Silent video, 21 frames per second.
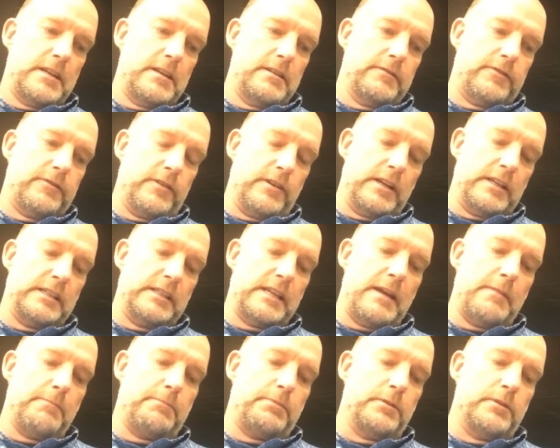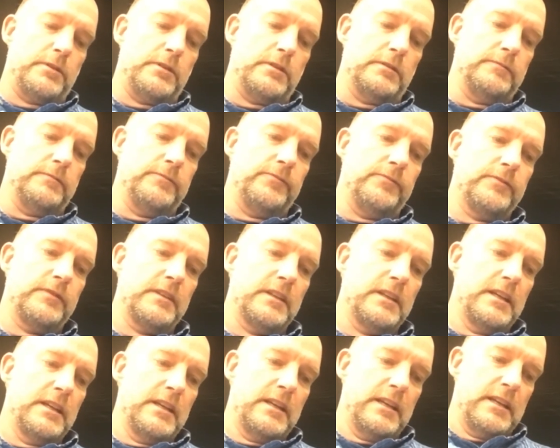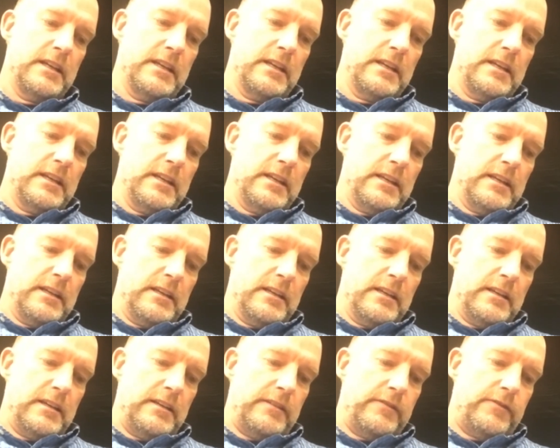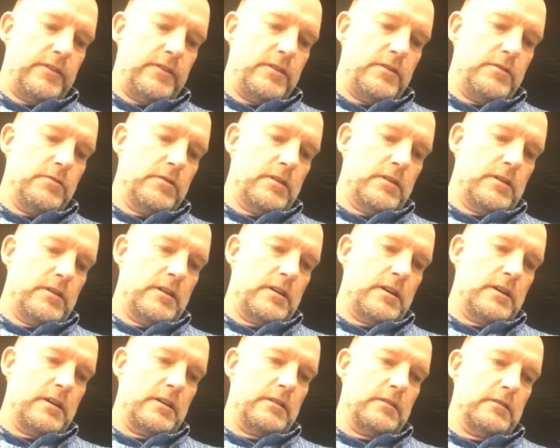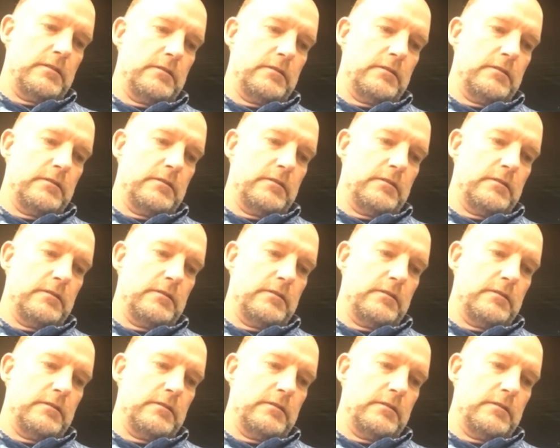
For example, if you are,